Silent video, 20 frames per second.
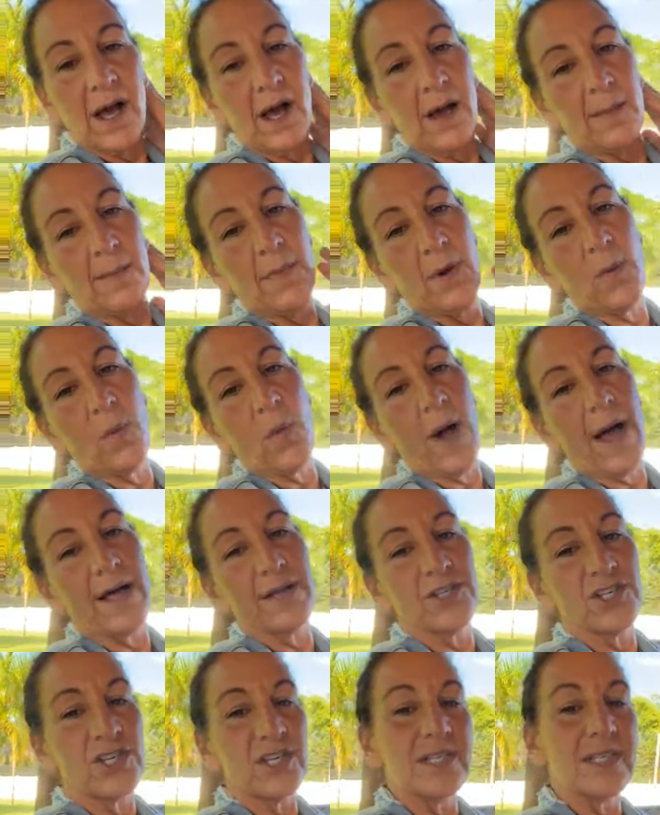
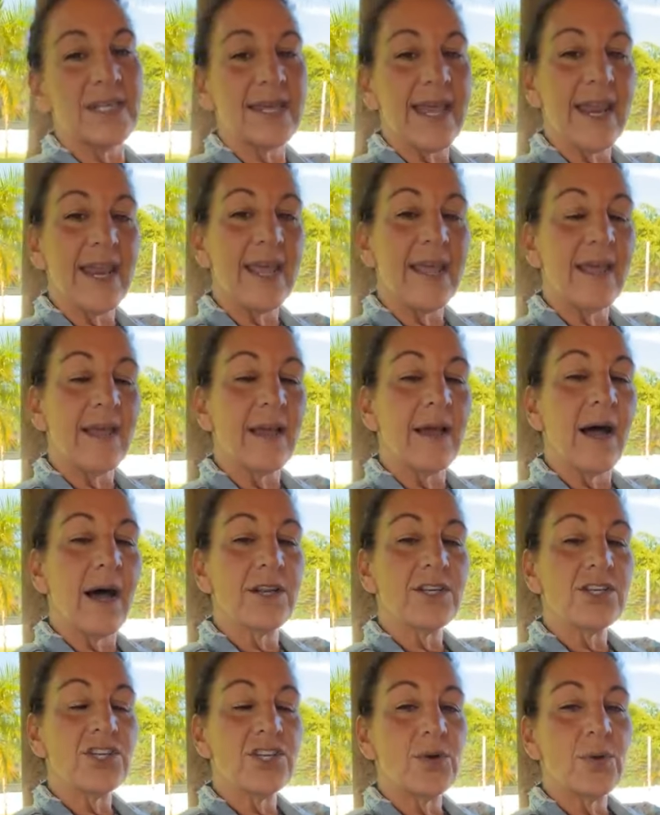while she's getting
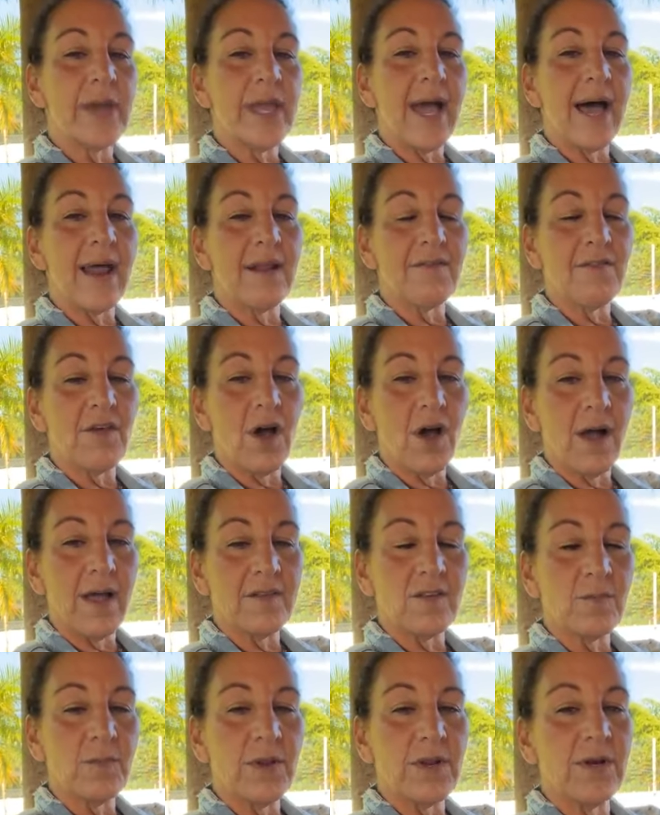Chewy out of the
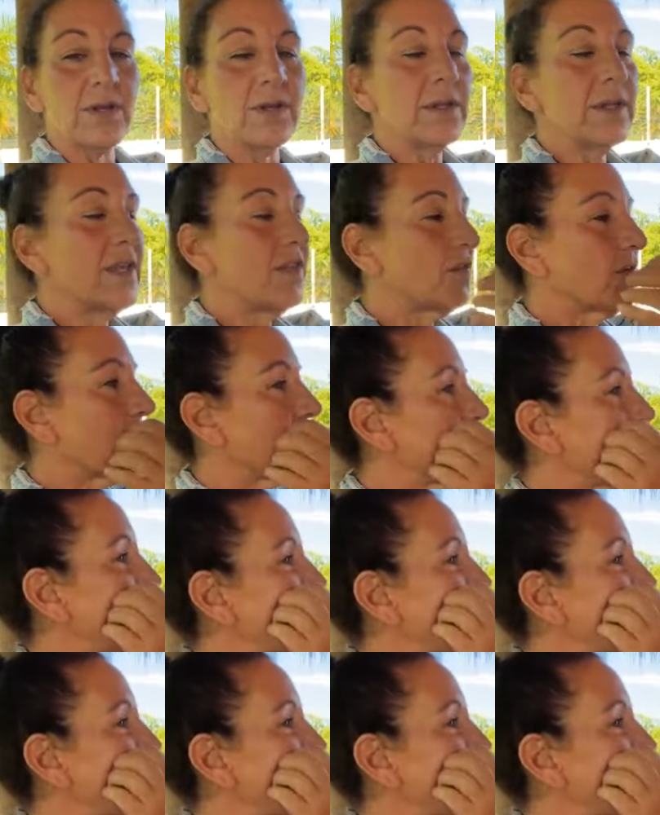hospital. He's